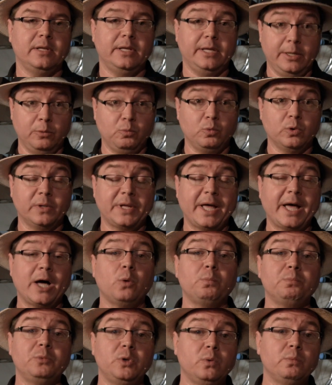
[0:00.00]
It will
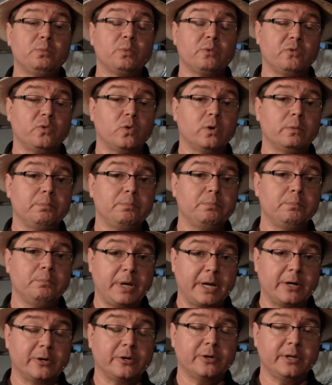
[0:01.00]
help you perform
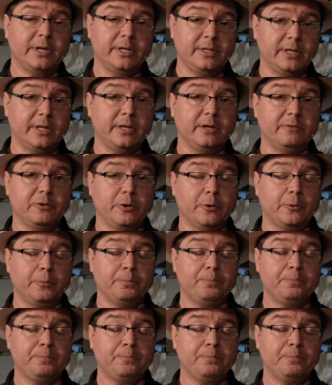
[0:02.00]
better in the interview.